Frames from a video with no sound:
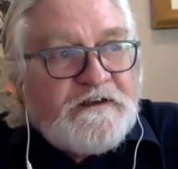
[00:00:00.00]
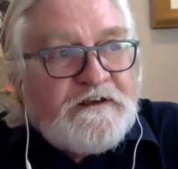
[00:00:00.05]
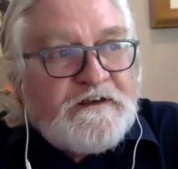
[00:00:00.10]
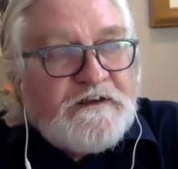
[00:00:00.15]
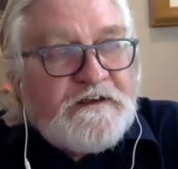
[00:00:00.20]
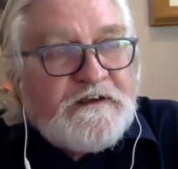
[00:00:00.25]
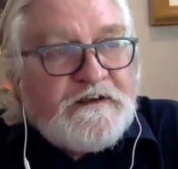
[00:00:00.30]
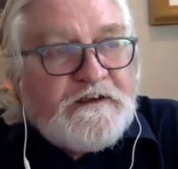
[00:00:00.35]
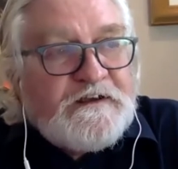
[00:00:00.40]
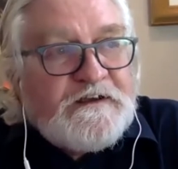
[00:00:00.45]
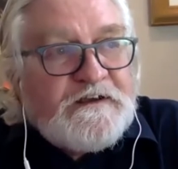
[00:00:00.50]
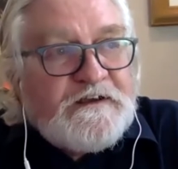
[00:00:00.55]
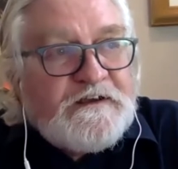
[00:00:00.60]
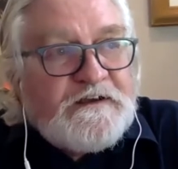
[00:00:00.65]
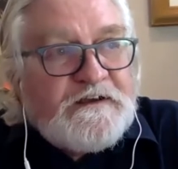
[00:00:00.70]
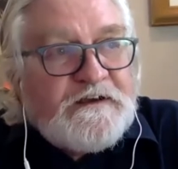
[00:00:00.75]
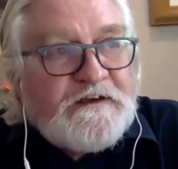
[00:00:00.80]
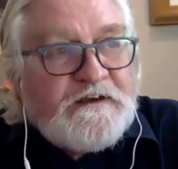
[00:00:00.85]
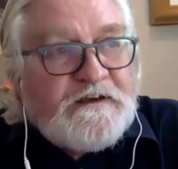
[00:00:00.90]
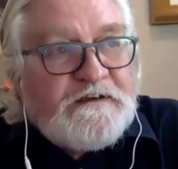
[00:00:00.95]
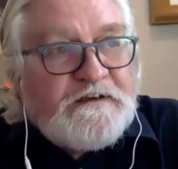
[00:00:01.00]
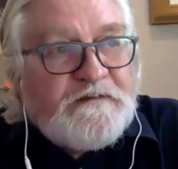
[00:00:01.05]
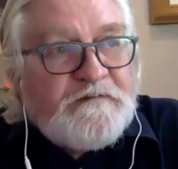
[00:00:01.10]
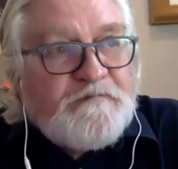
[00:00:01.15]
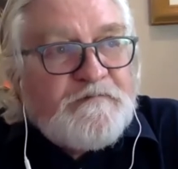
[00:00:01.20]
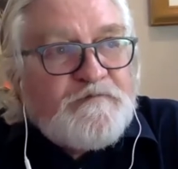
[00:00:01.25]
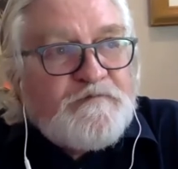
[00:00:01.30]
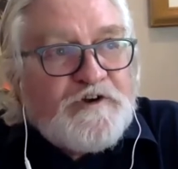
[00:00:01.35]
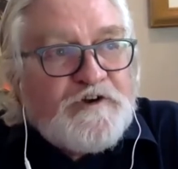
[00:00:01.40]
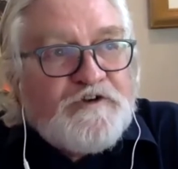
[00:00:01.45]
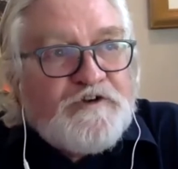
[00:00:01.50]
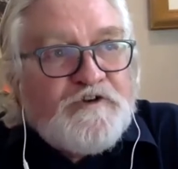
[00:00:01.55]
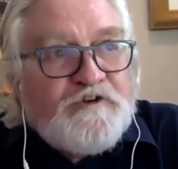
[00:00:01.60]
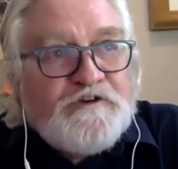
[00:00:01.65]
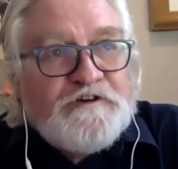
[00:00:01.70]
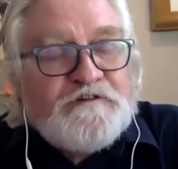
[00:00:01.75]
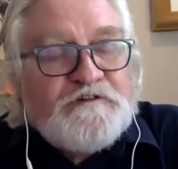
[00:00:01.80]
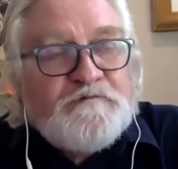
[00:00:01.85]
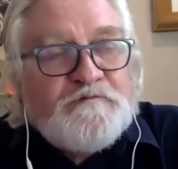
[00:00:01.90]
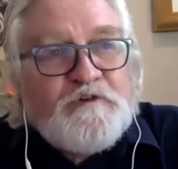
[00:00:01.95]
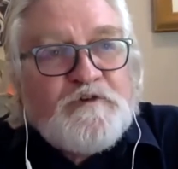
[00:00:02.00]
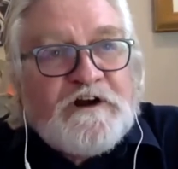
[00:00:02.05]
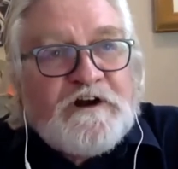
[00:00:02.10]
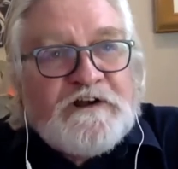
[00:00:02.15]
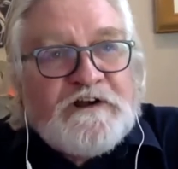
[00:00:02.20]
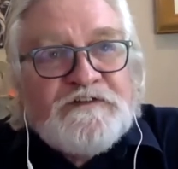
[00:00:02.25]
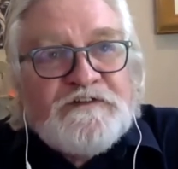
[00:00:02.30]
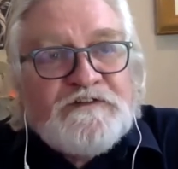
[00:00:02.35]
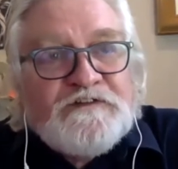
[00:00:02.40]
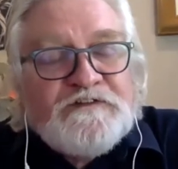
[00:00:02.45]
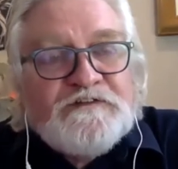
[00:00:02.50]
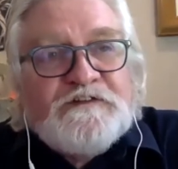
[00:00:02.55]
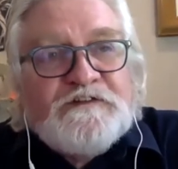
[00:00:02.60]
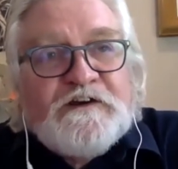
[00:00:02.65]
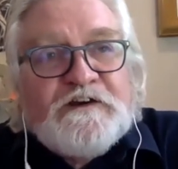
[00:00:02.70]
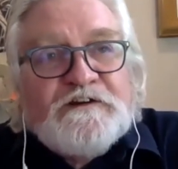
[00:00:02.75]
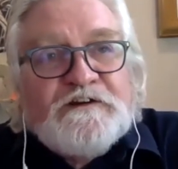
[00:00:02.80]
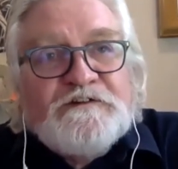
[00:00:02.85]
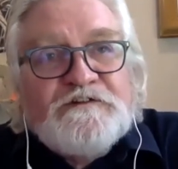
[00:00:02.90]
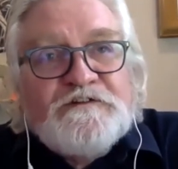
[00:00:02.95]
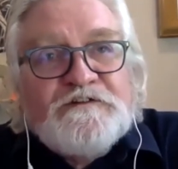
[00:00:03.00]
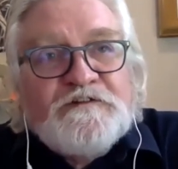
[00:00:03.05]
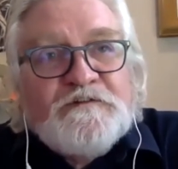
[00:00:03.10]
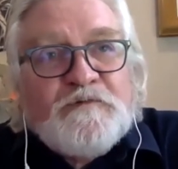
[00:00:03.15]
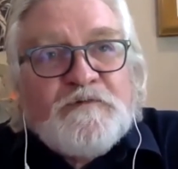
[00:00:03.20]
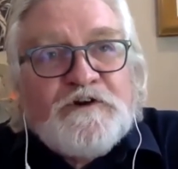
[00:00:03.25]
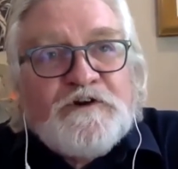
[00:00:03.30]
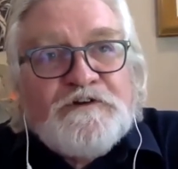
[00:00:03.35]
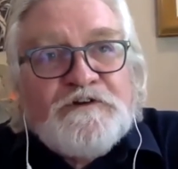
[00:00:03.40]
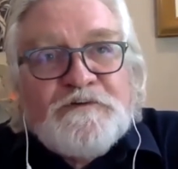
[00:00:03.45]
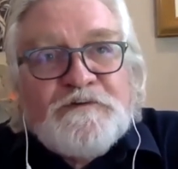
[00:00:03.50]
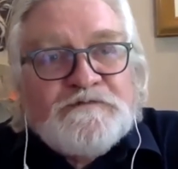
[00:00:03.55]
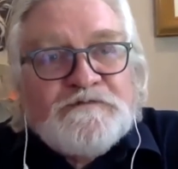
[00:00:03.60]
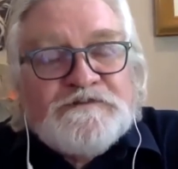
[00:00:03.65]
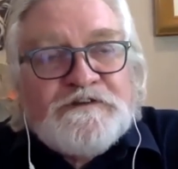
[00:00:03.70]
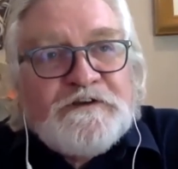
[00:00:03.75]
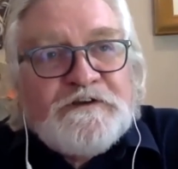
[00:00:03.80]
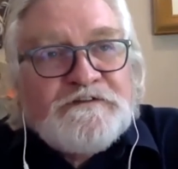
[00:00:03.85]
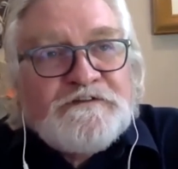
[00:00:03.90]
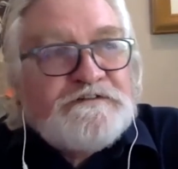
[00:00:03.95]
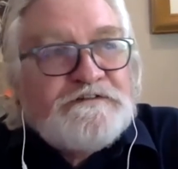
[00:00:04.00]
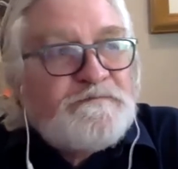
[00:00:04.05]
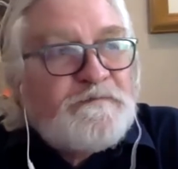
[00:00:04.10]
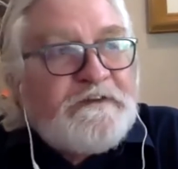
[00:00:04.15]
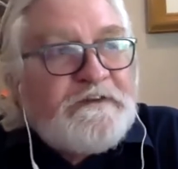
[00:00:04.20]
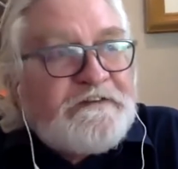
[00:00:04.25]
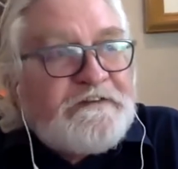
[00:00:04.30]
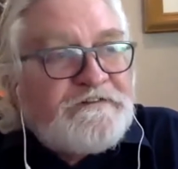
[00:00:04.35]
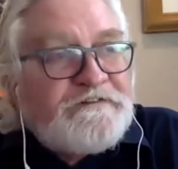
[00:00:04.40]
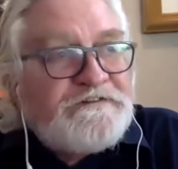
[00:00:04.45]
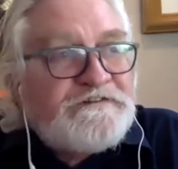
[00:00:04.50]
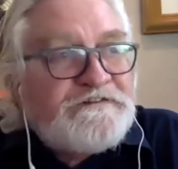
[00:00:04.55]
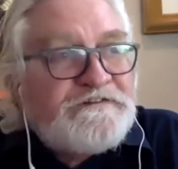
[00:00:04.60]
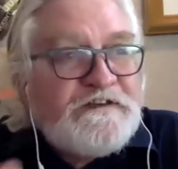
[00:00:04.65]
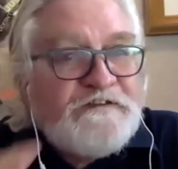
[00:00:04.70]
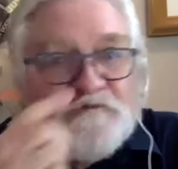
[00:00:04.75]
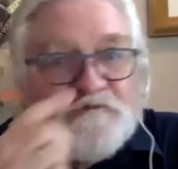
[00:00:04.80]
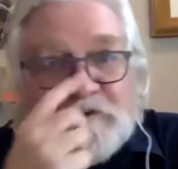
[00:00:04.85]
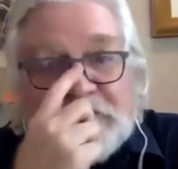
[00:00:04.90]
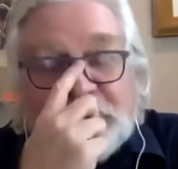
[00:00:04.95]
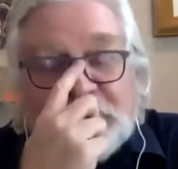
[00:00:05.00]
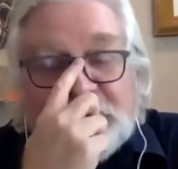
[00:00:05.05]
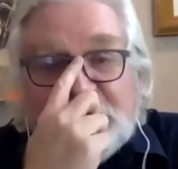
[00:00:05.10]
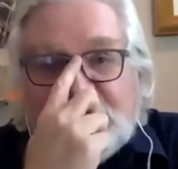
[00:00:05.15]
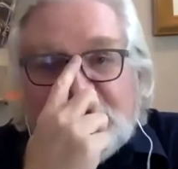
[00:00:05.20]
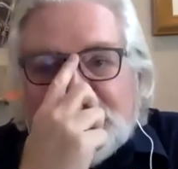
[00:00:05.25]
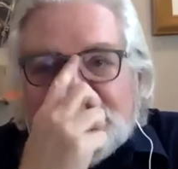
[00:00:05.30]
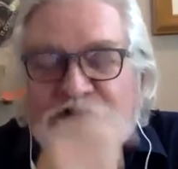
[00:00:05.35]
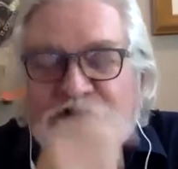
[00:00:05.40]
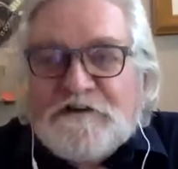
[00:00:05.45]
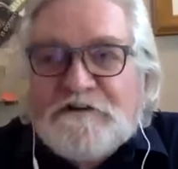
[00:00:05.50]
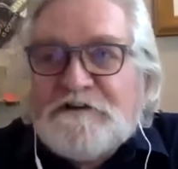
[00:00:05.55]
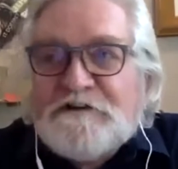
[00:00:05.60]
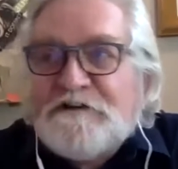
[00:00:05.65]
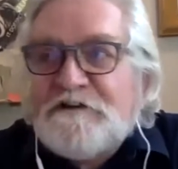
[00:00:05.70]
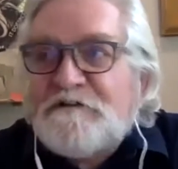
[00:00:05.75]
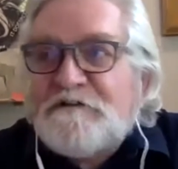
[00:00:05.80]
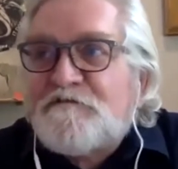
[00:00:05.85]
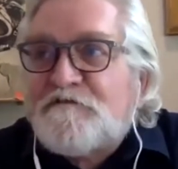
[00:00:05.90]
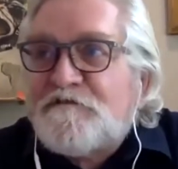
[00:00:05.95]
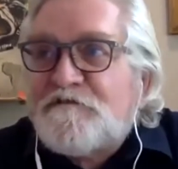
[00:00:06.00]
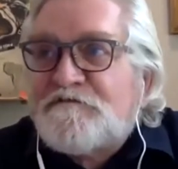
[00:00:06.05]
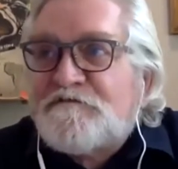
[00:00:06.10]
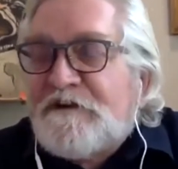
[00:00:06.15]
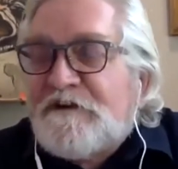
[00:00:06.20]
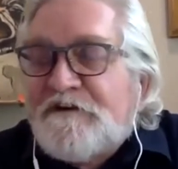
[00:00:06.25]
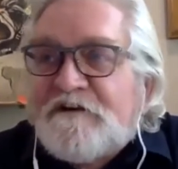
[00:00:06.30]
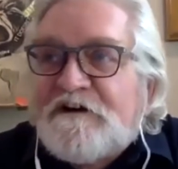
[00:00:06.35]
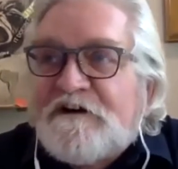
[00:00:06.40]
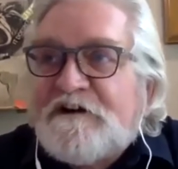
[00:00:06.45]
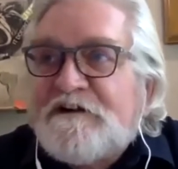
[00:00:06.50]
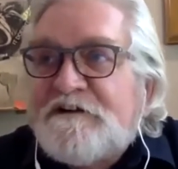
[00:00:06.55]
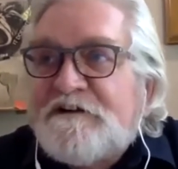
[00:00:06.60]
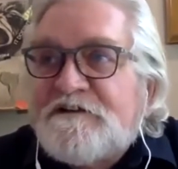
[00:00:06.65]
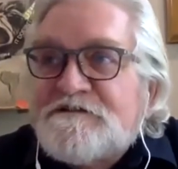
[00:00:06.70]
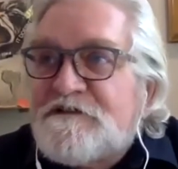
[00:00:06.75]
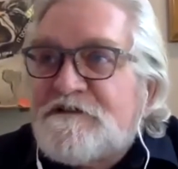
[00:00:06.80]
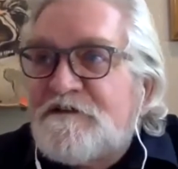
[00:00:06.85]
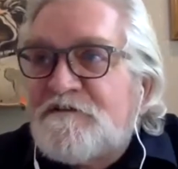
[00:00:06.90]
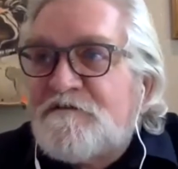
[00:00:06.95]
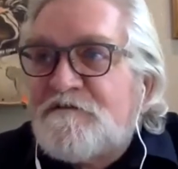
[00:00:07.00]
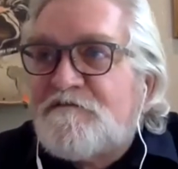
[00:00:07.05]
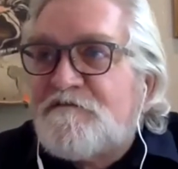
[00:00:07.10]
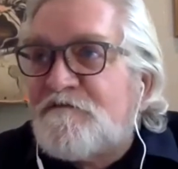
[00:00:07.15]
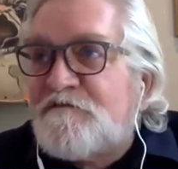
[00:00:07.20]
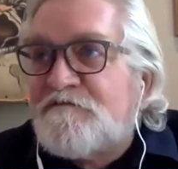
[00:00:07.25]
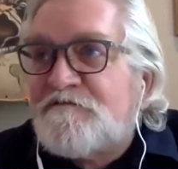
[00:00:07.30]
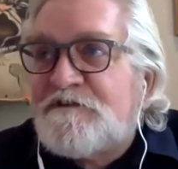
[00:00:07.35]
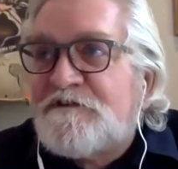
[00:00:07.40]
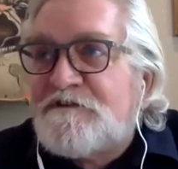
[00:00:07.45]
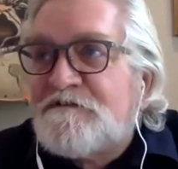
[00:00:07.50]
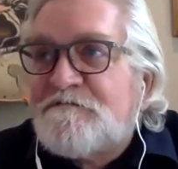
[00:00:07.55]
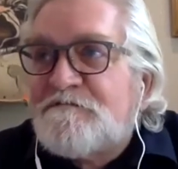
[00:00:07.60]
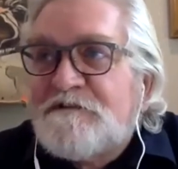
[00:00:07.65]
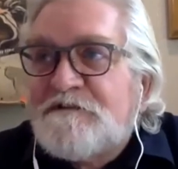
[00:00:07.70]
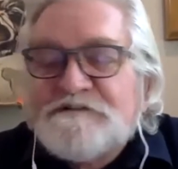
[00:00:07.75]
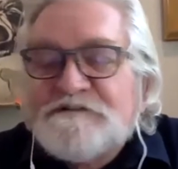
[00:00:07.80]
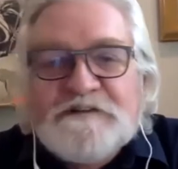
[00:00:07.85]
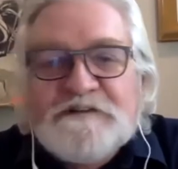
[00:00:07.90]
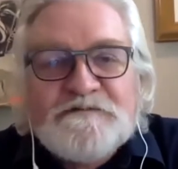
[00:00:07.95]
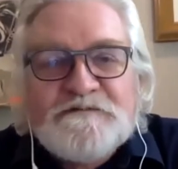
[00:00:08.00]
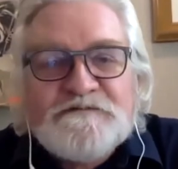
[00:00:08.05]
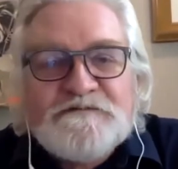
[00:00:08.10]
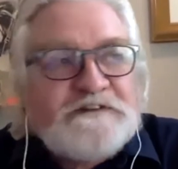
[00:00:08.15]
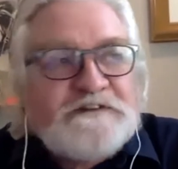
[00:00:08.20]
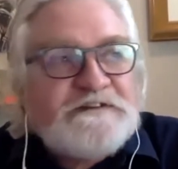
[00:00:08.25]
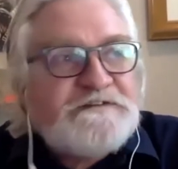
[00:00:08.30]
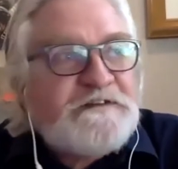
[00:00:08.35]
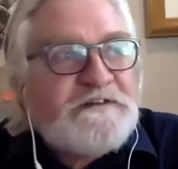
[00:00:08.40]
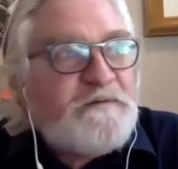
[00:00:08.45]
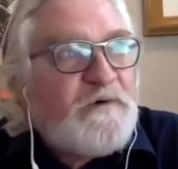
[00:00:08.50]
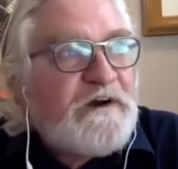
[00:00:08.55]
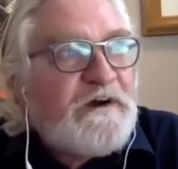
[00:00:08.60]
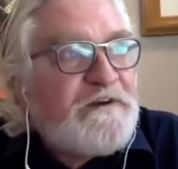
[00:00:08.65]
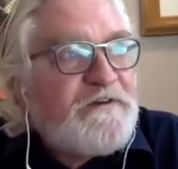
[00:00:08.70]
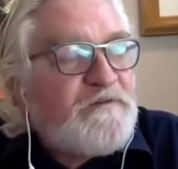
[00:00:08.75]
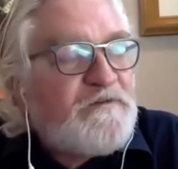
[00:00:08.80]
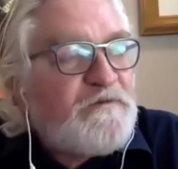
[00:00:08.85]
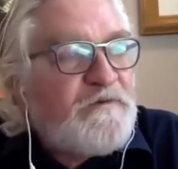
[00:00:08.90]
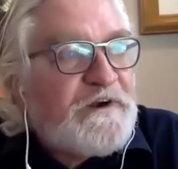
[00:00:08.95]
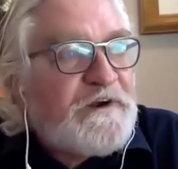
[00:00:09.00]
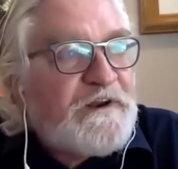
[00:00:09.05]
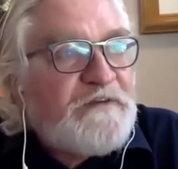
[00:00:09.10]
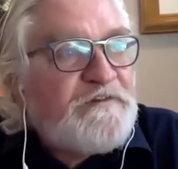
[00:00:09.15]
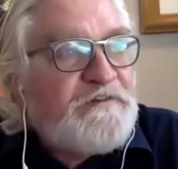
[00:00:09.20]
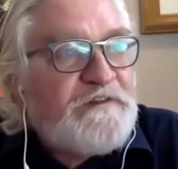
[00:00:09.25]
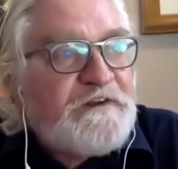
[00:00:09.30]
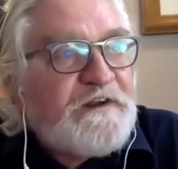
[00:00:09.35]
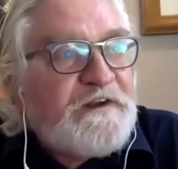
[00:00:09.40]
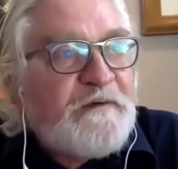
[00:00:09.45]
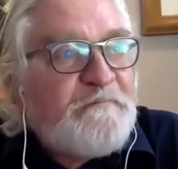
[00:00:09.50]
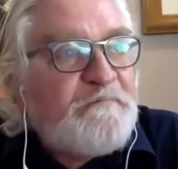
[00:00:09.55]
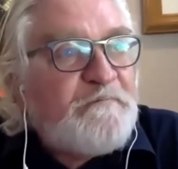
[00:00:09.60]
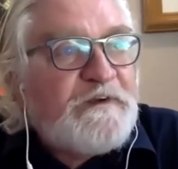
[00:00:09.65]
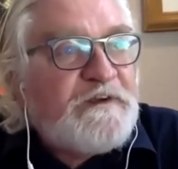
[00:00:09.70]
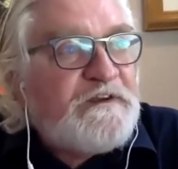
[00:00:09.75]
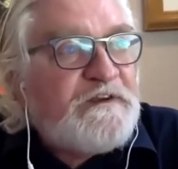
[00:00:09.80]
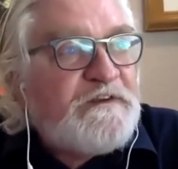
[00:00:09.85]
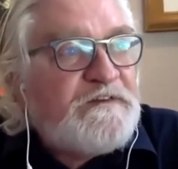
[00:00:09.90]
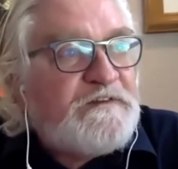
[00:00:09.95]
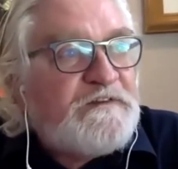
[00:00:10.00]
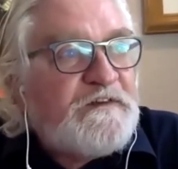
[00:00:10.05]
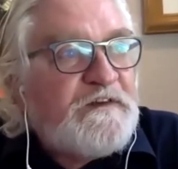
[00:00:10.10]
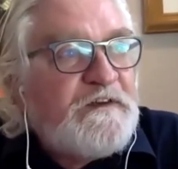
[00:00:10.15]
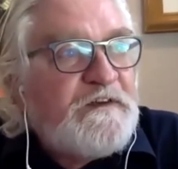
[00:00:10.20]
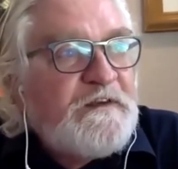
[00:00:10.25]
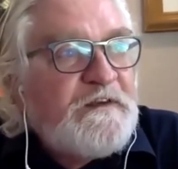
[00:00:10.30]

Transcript: uh, procured prices down to the bottom, so to speak, to see if we can get solar at 59 instead of 50, instead of 61 or whatever the number is.